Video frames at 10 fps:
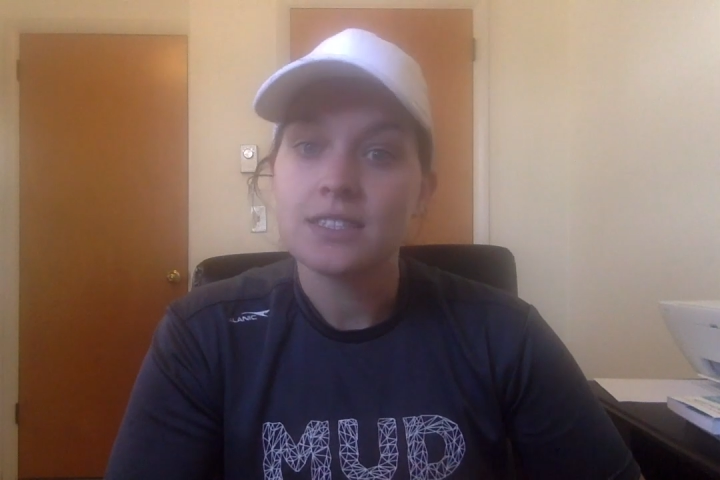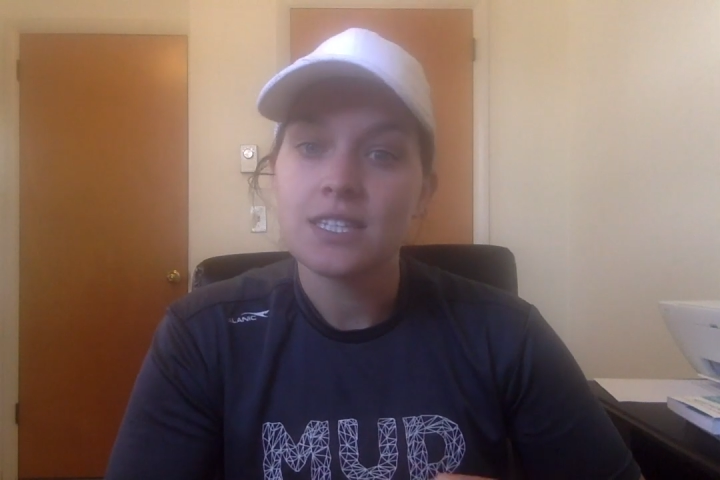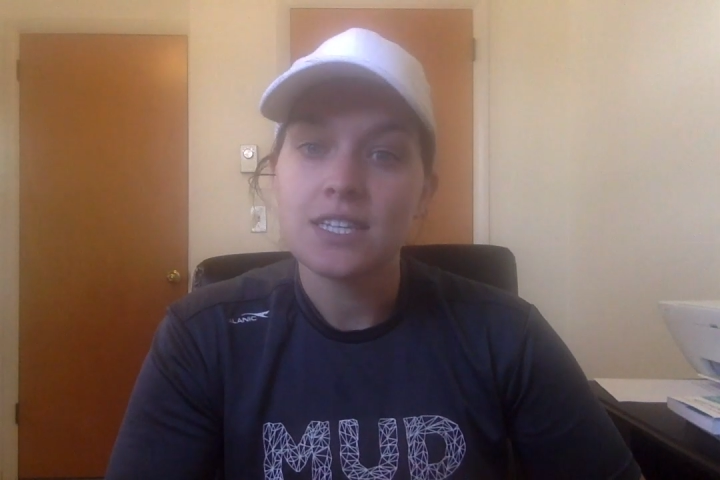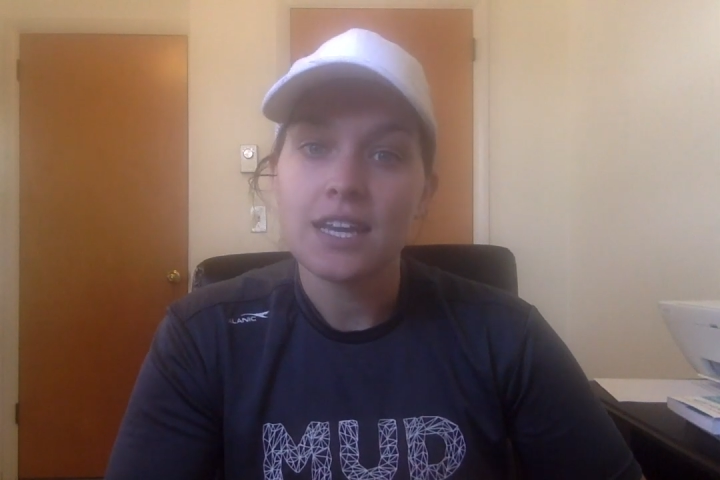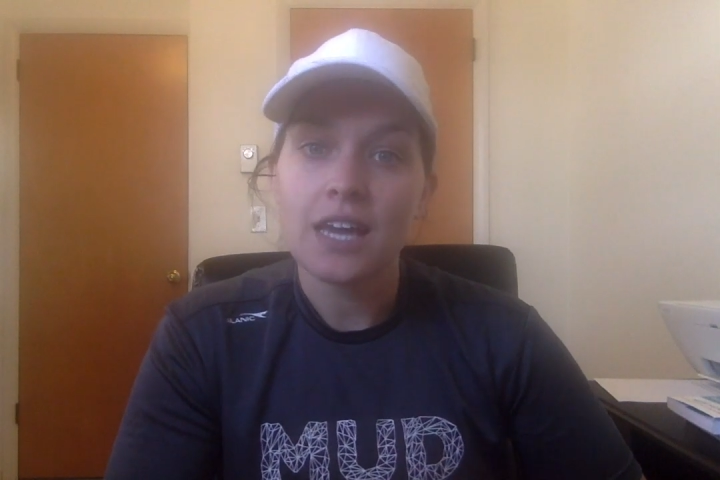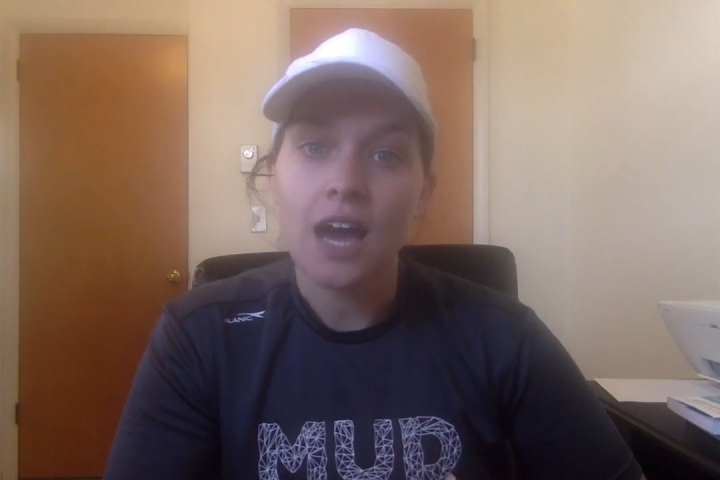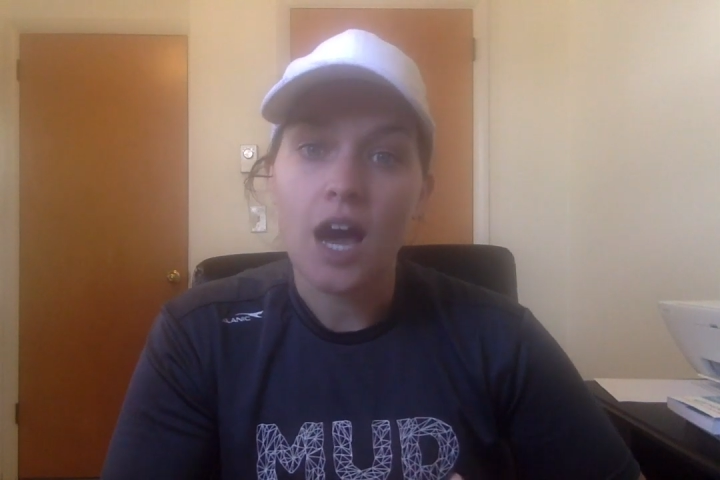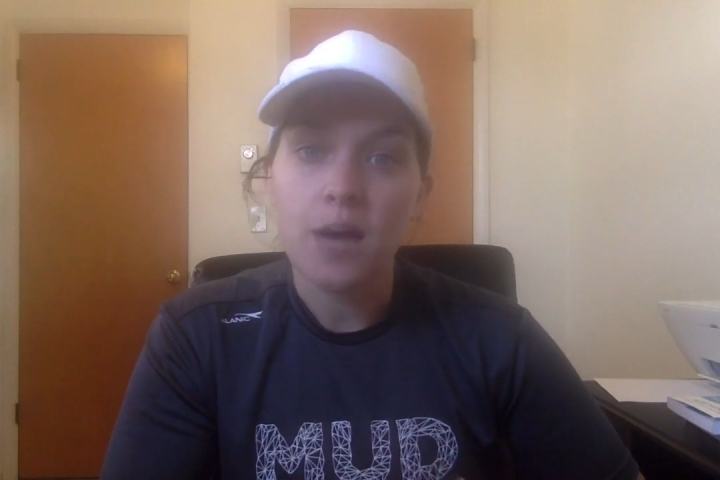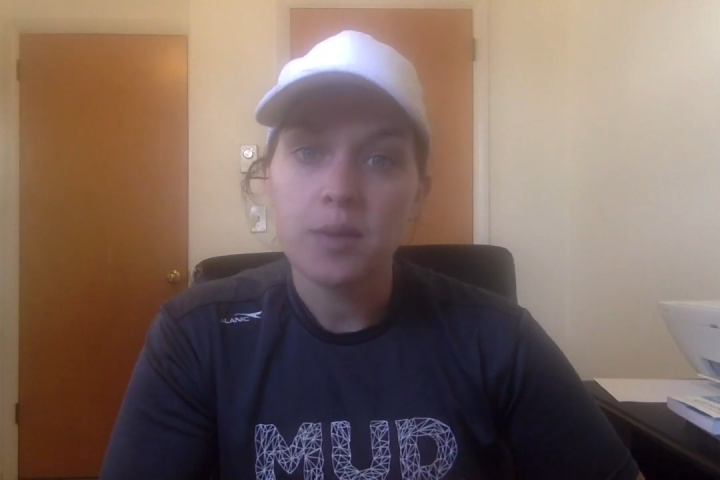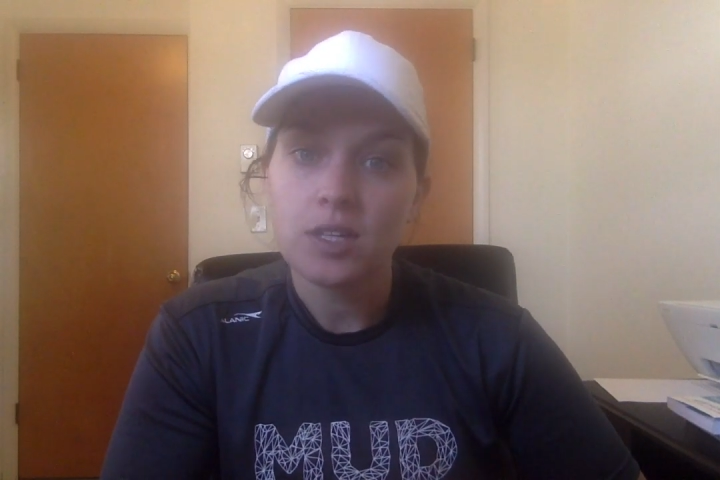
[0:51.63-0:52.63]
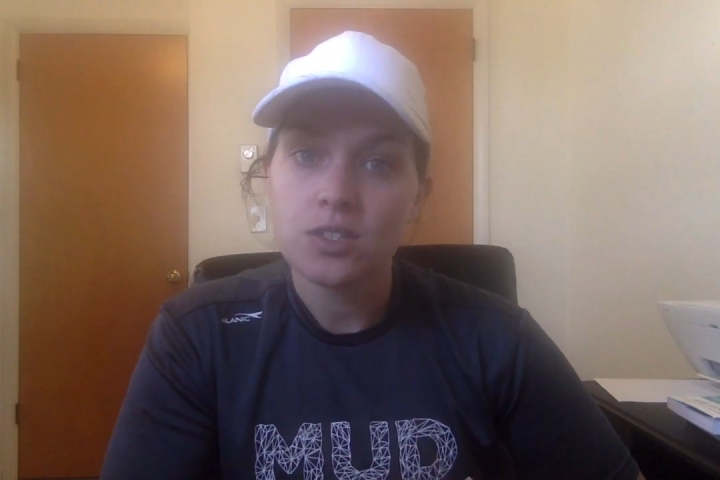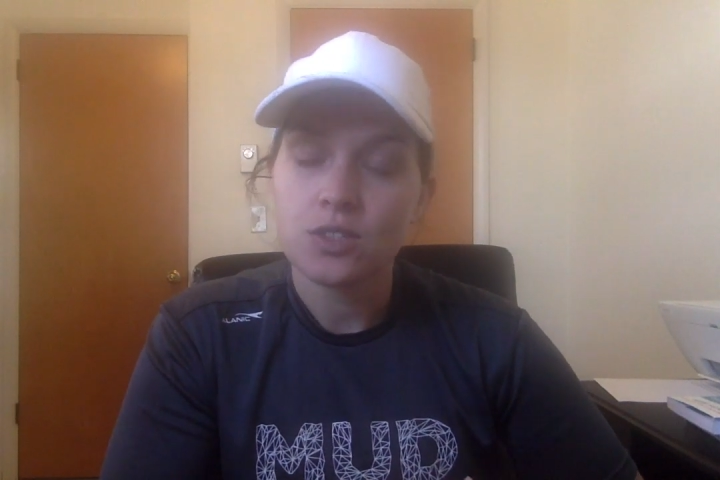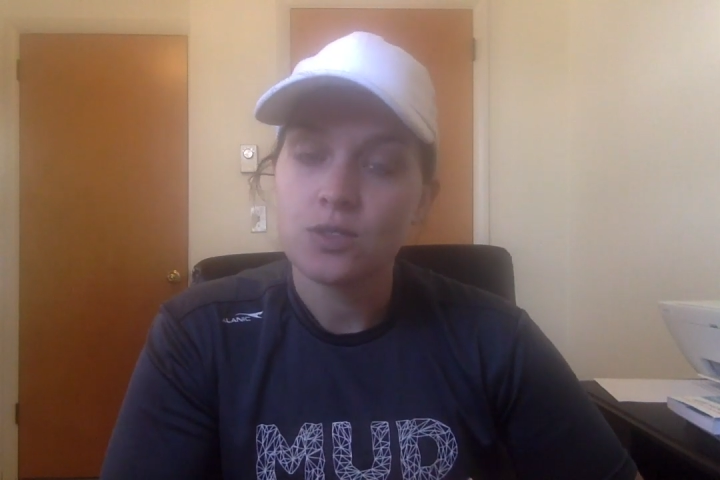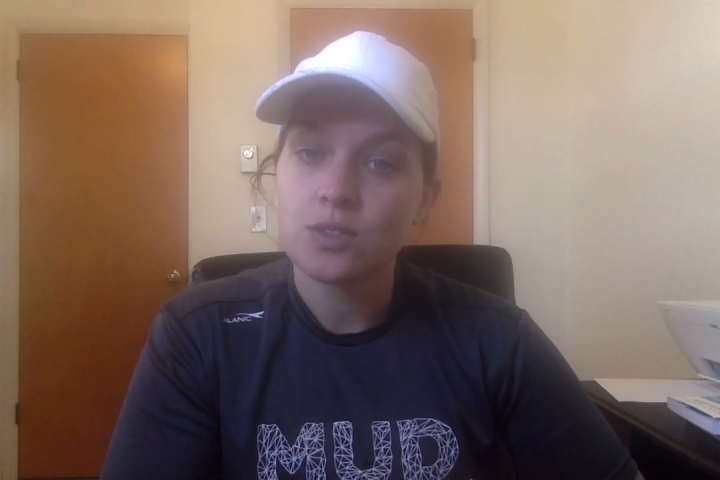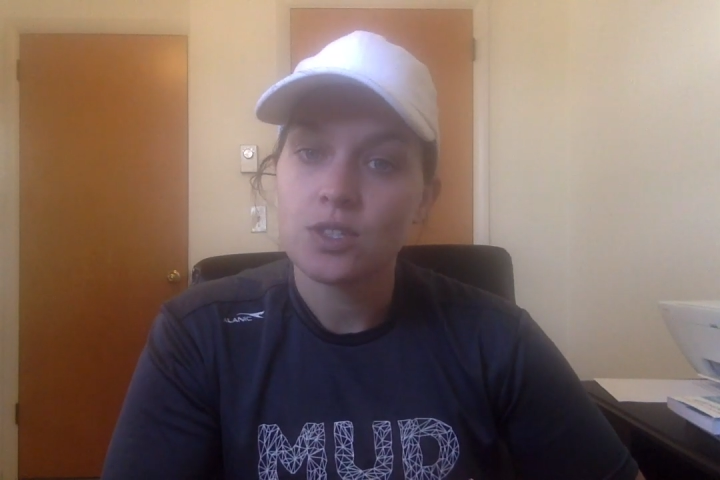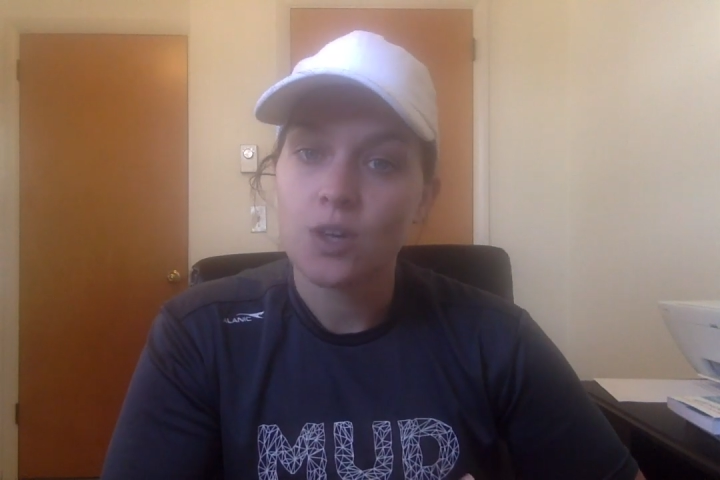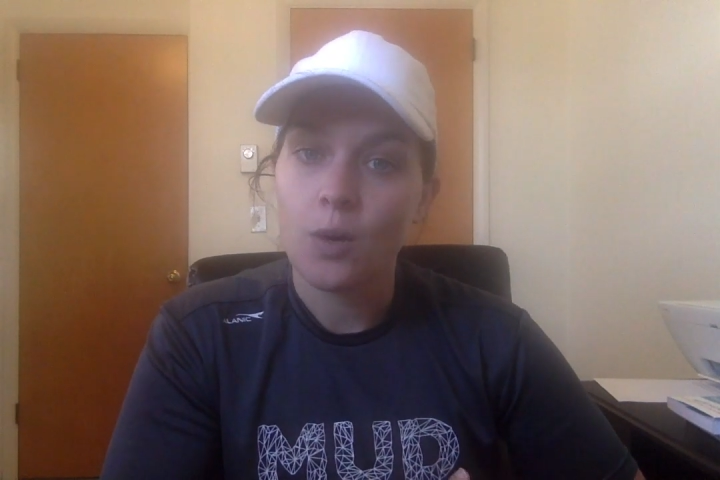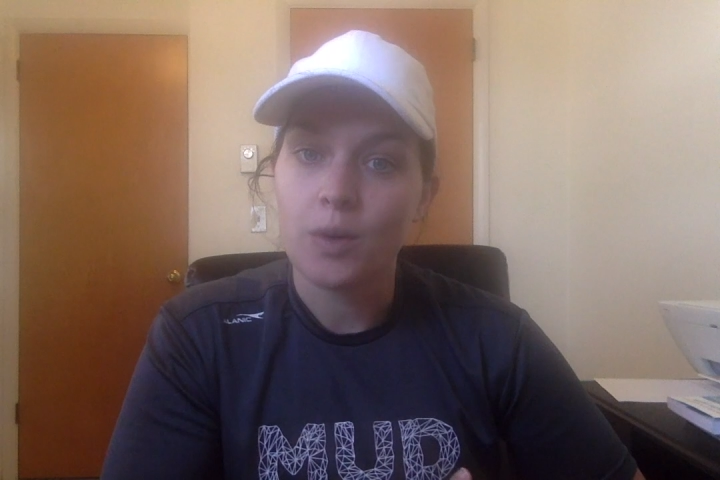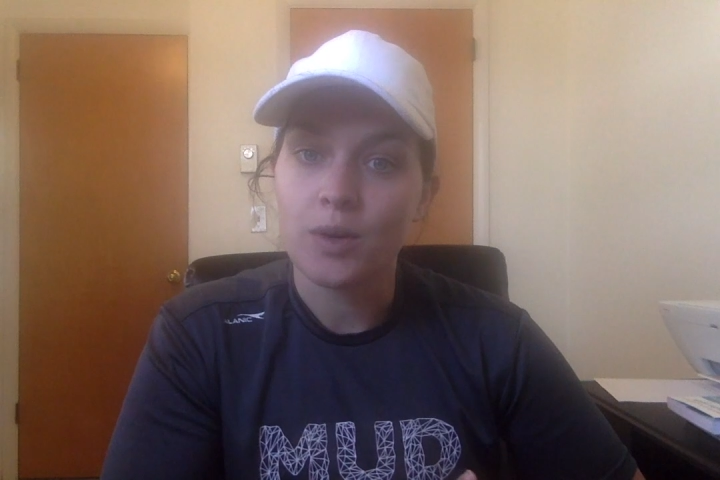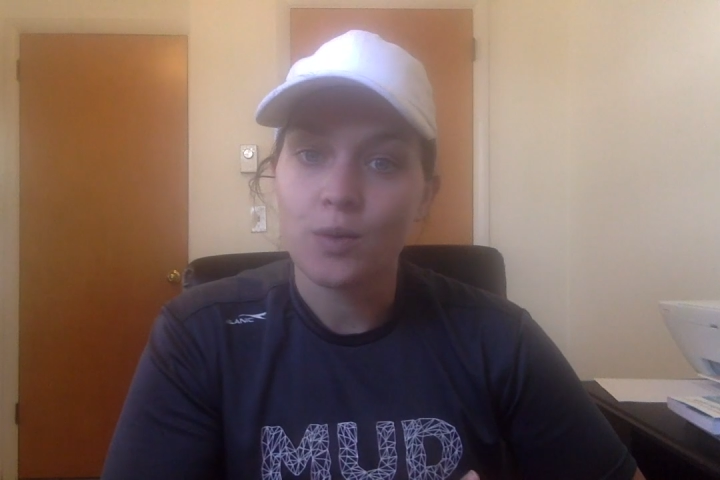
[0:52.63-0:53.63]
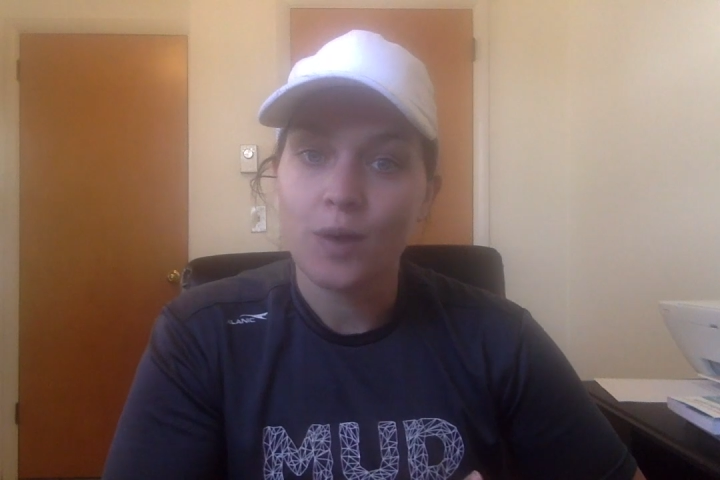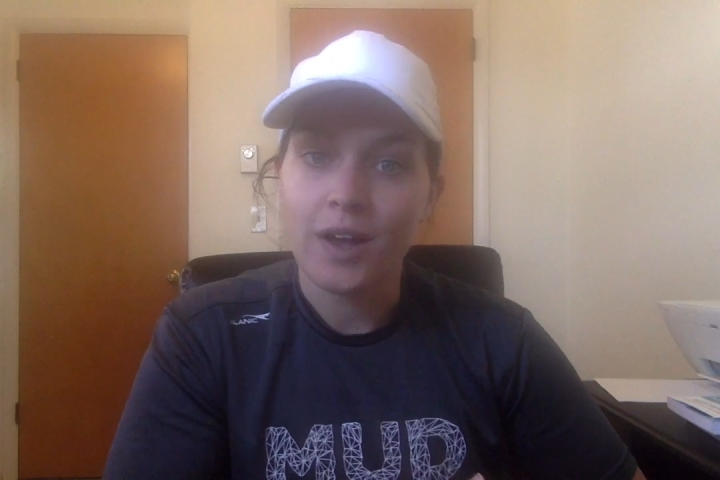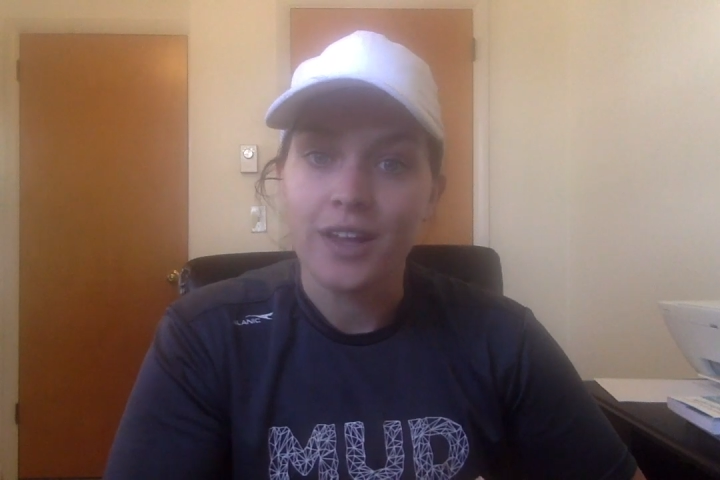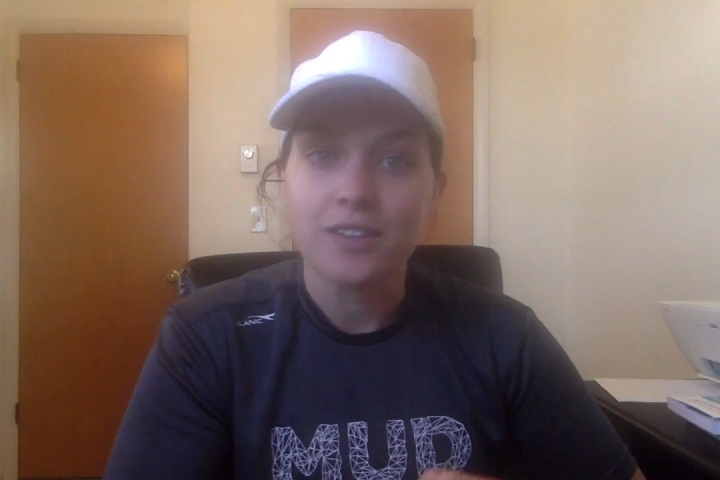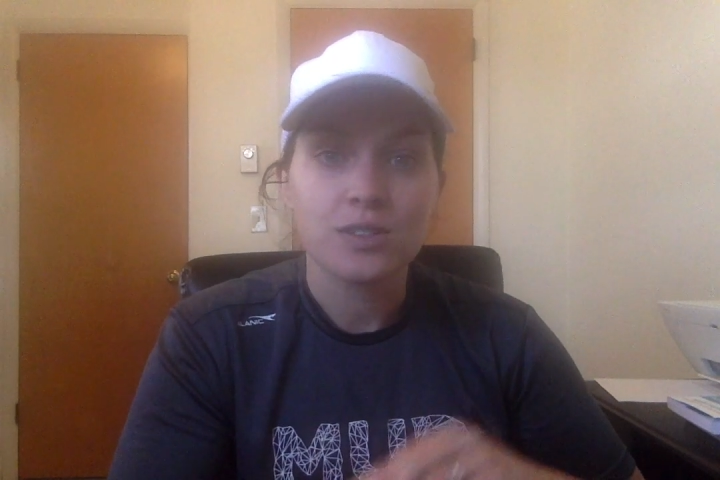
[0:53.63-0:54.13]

Today, I'm going to choose to go on a run.